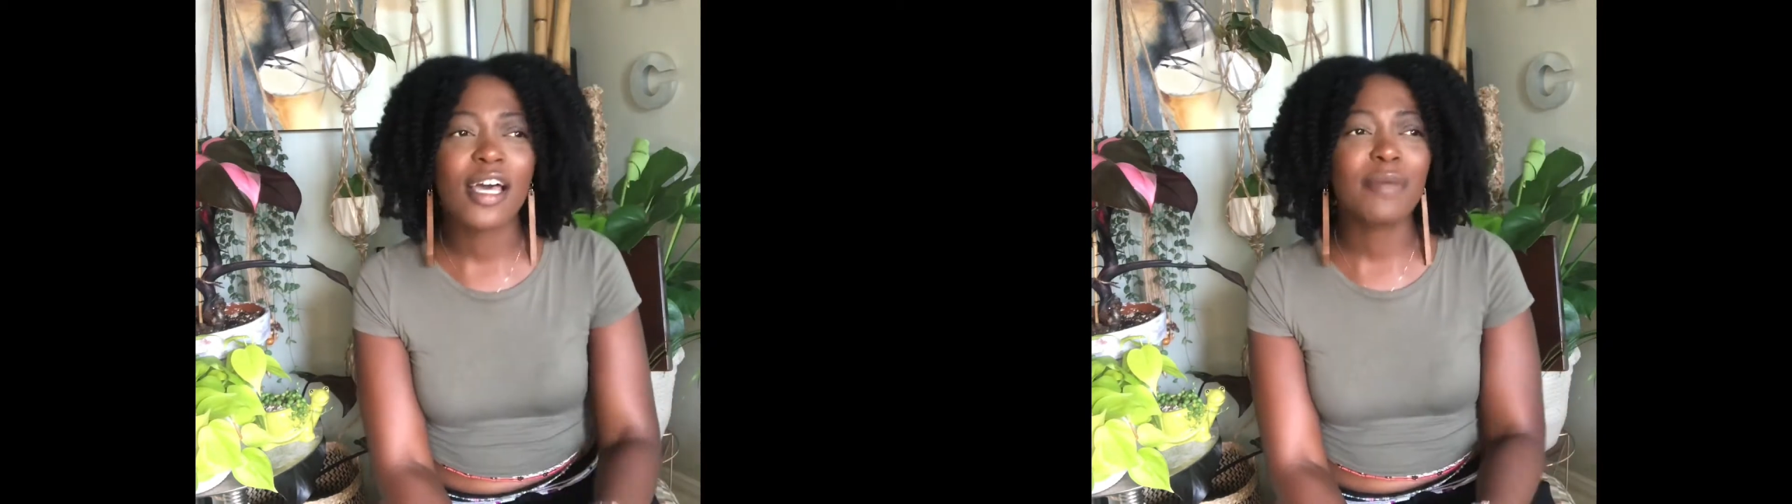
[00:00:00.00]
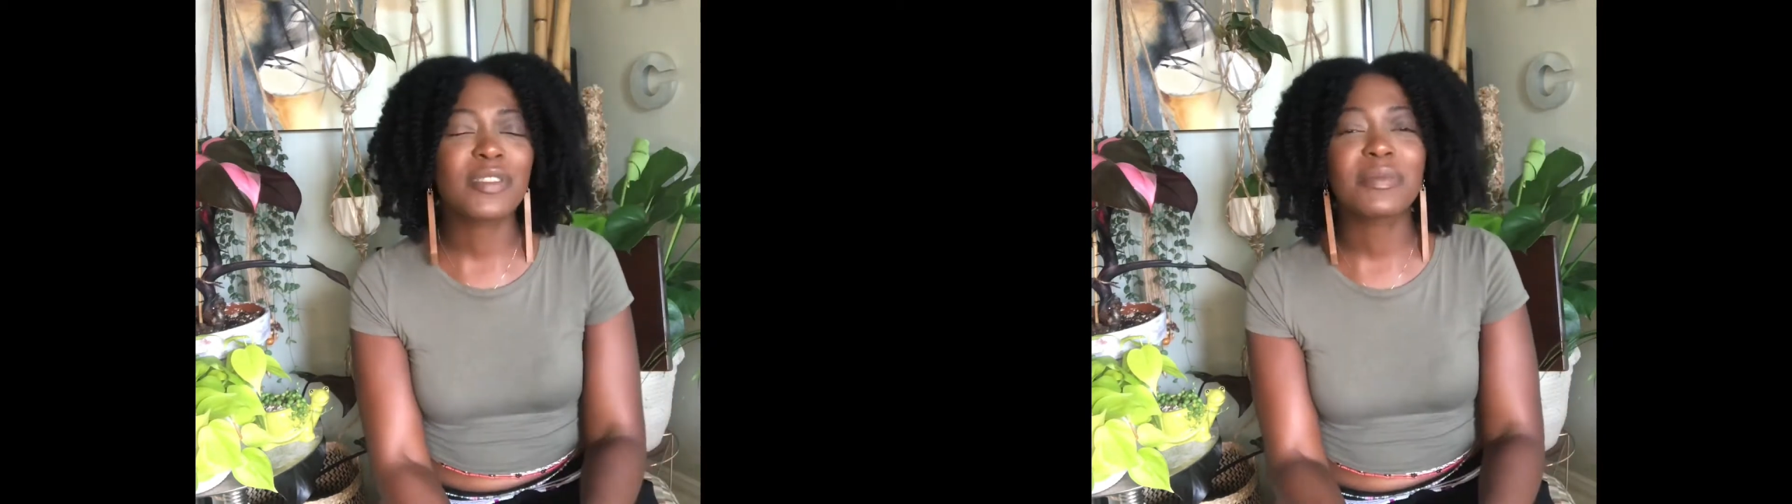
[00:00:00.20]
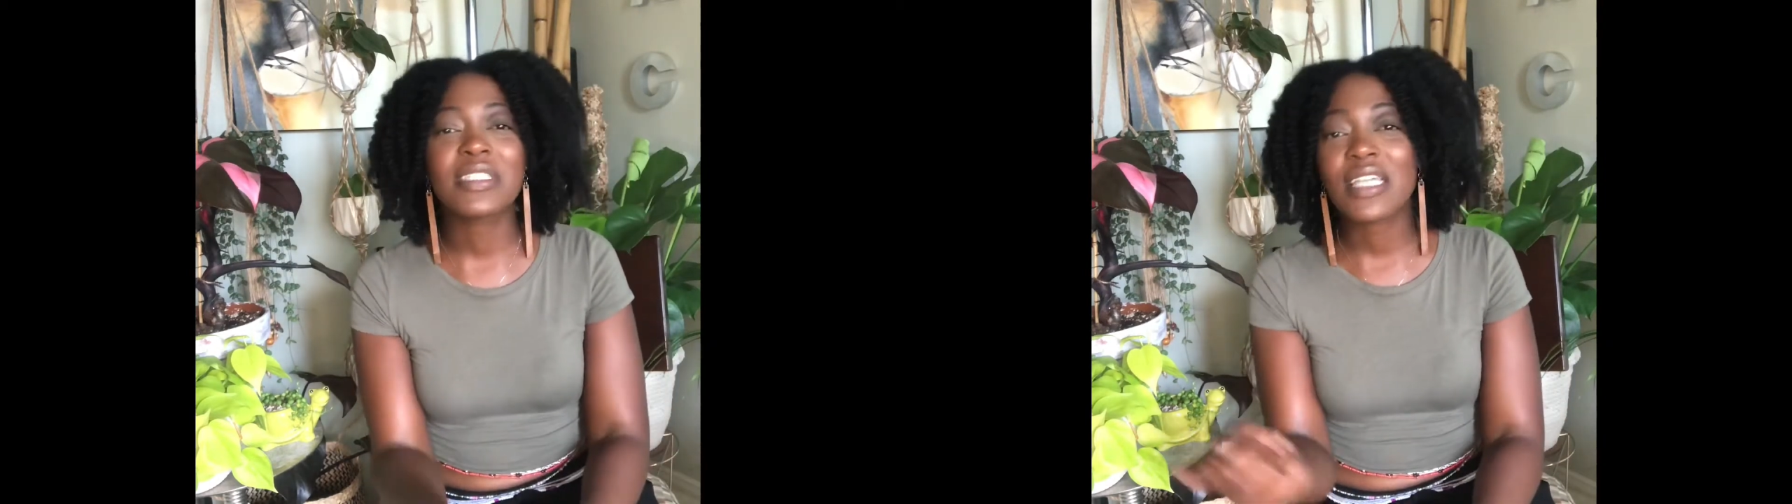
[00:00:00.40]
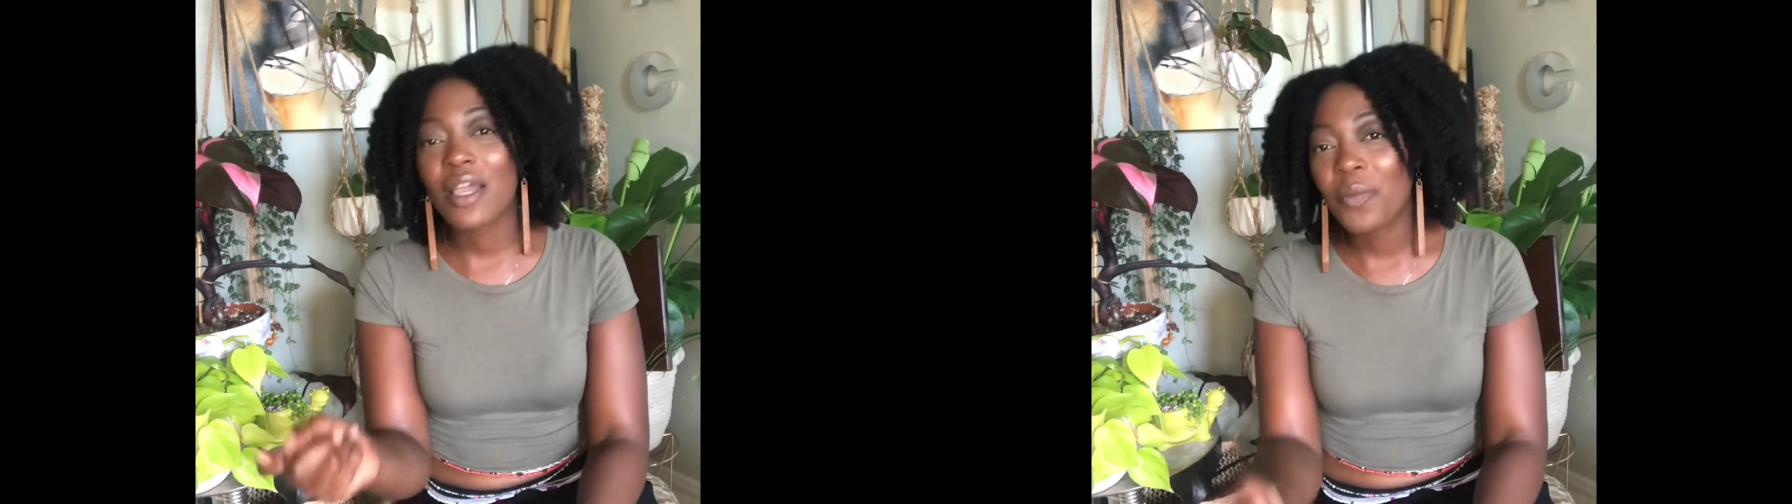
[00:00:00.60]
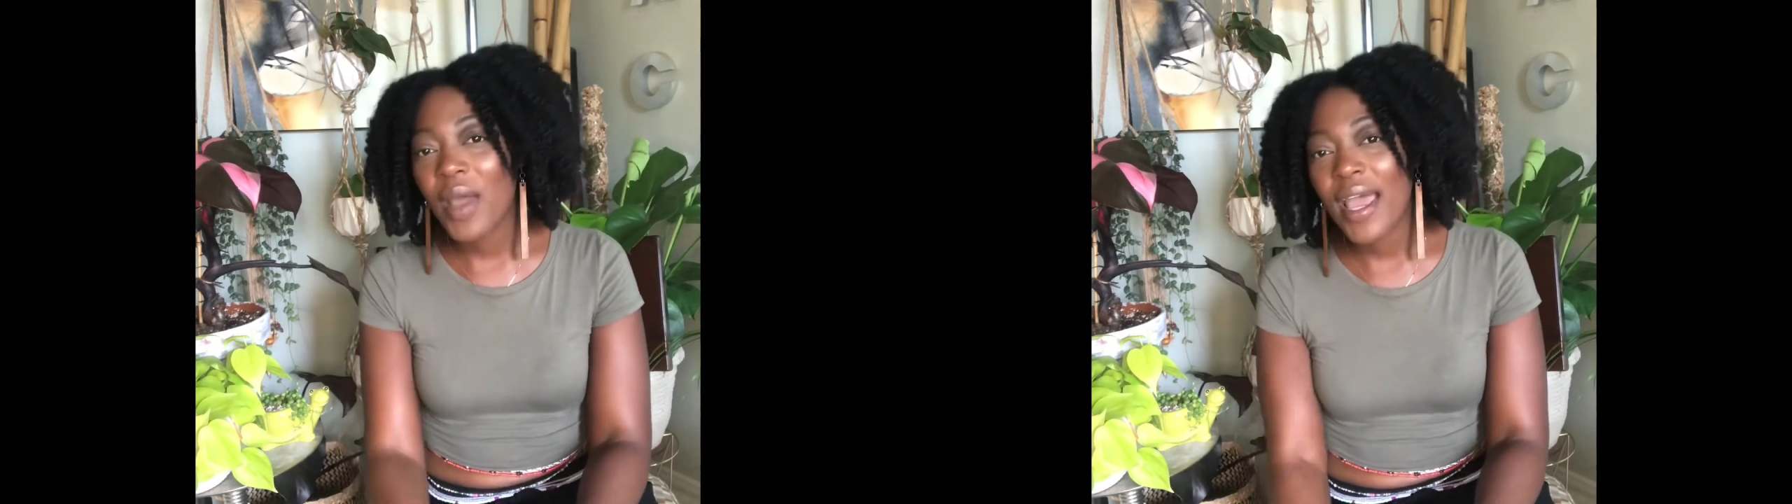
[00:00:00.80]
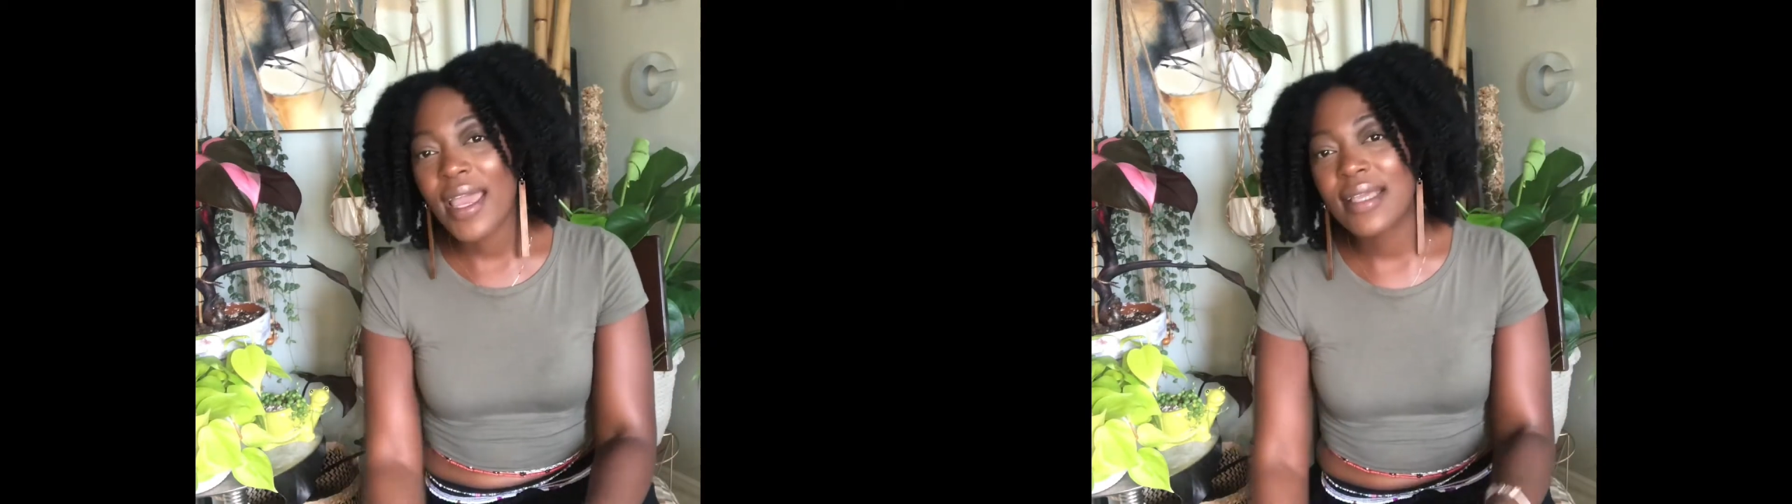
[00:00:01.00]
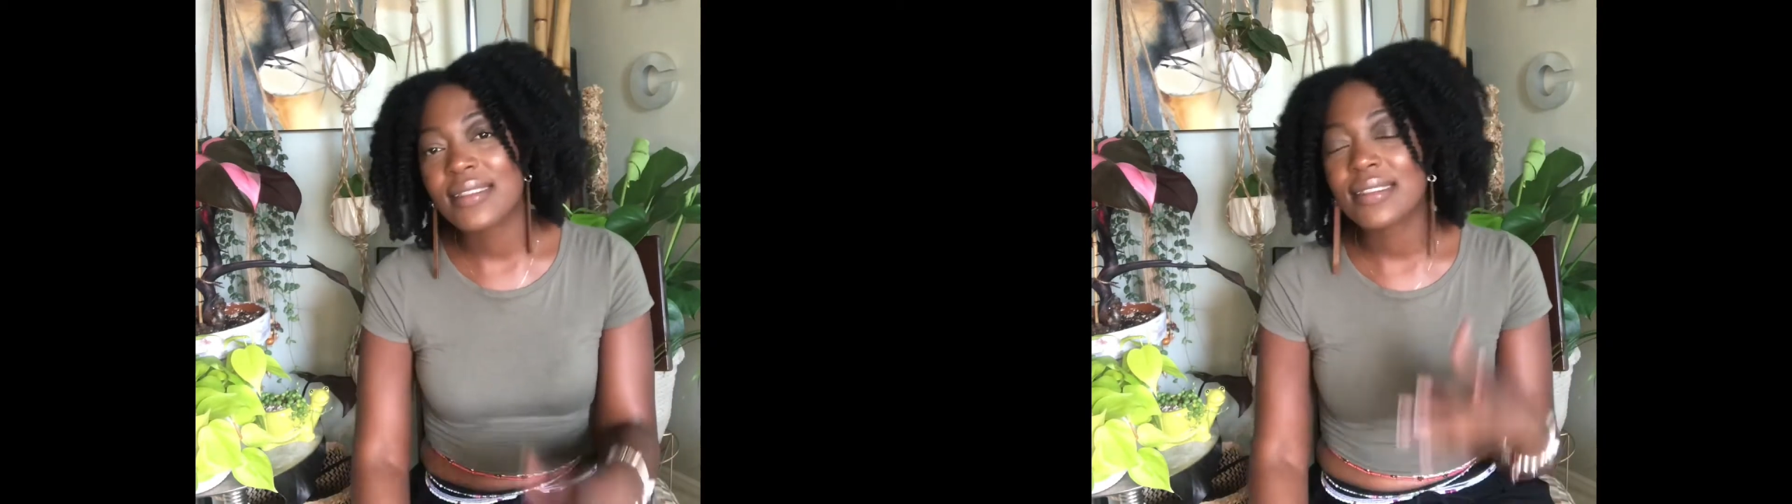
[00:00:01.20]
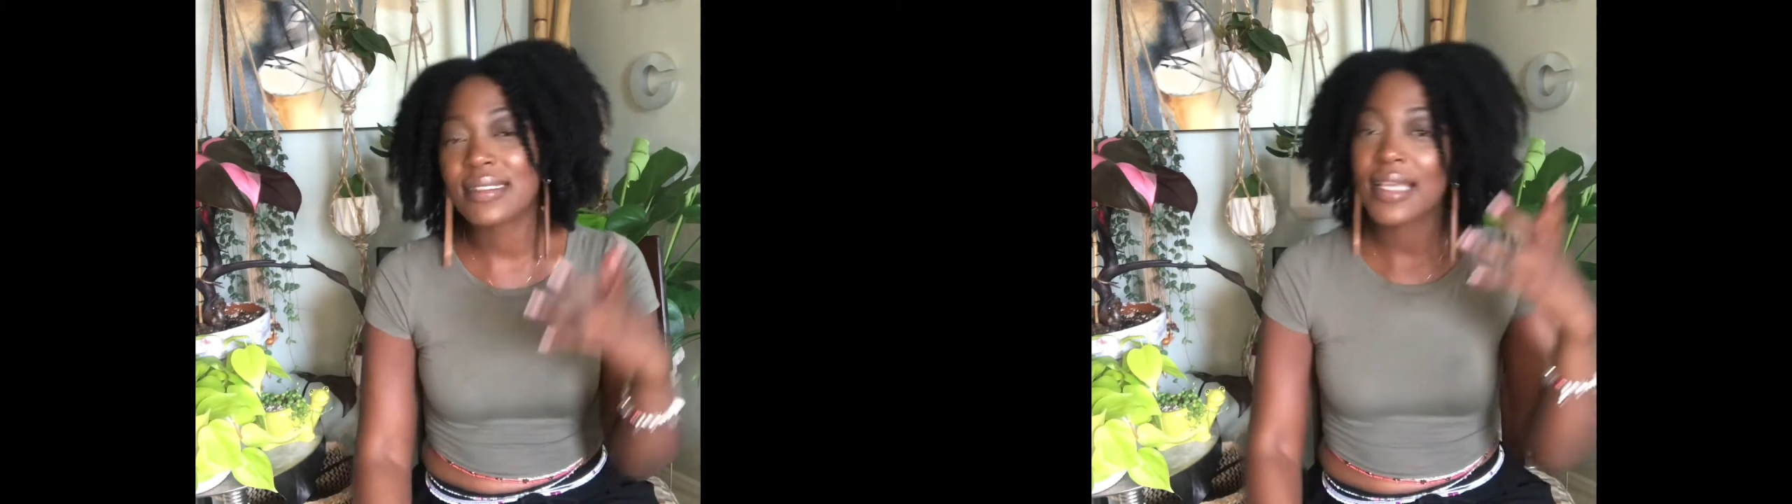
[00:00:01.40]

Some DIYs,